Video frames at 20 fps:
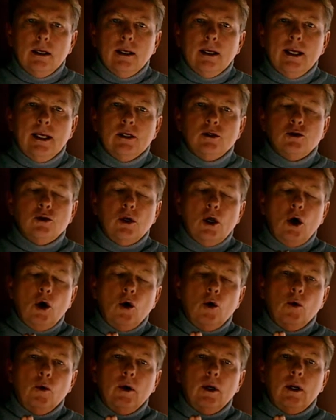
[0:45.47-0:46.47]
is
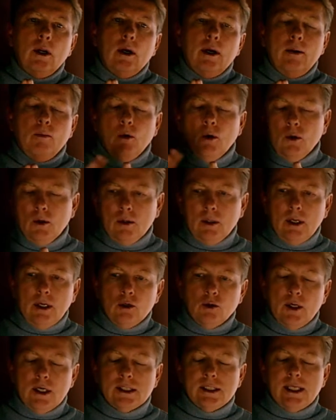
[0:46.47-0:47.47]
known, and we'll
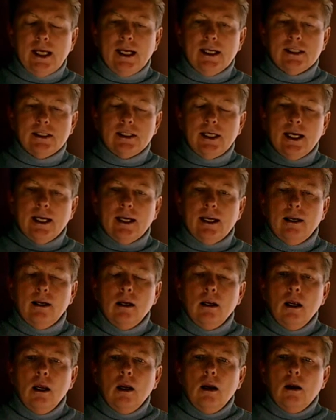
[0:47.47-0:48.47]
address that in a second,
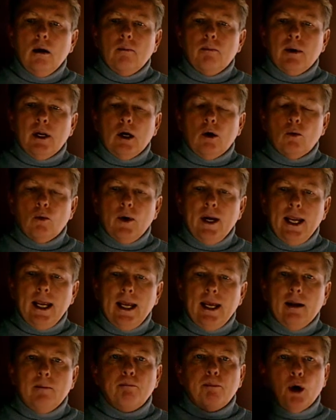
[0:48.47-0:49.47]
but
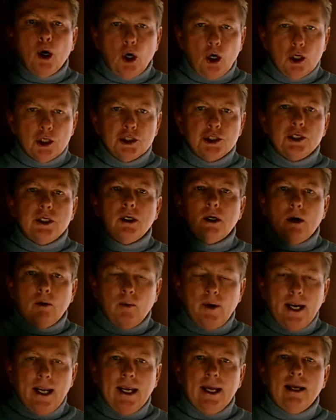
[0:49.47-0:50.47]
Iran,
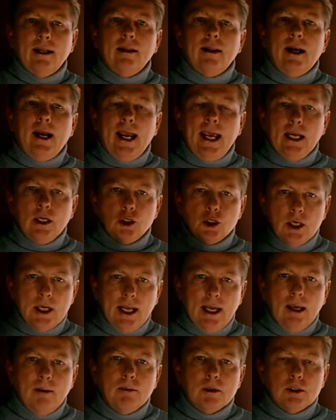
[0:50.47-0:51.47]
their ancient
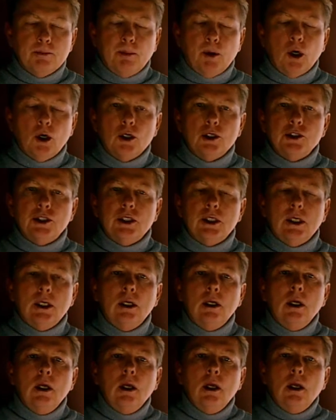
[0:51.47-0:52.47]
name is
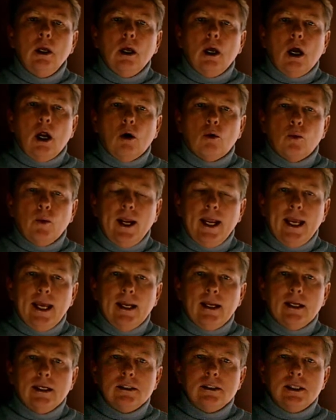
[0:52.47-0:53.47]
Persia.
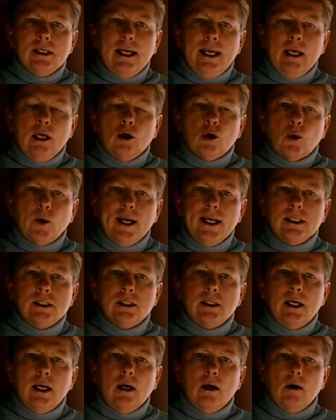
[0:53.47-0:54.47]
Iran has
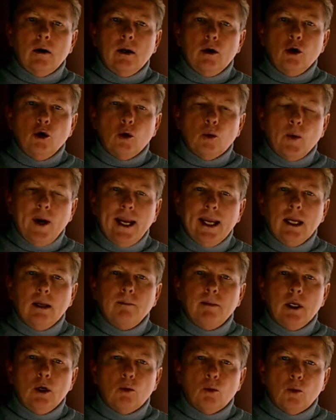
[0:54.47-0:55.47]
increased their
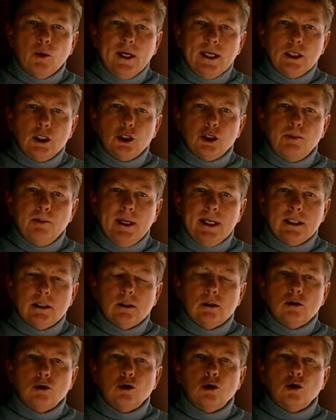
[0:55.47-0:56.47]
uranium enrichment
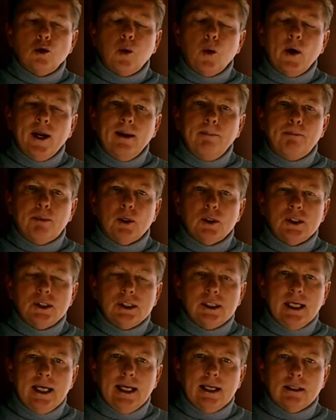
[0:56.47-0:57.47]
to
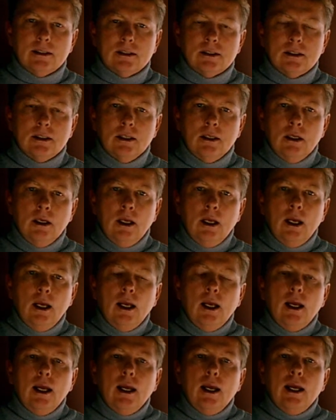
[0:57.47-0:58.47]
20%.
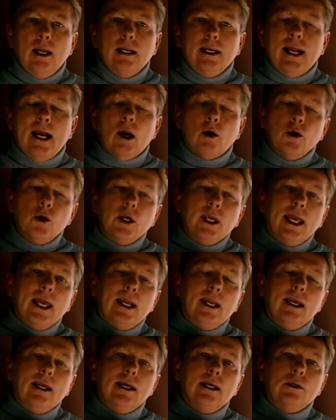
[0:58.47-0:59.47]
Now you're
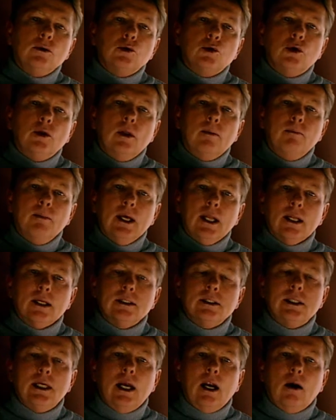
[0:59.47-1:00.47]
getting into the
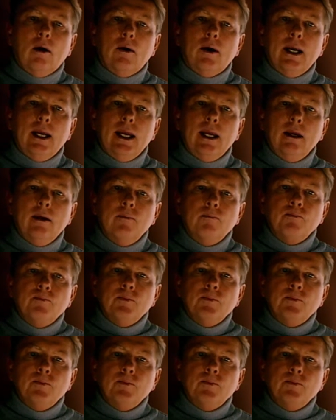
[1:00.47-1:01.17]
military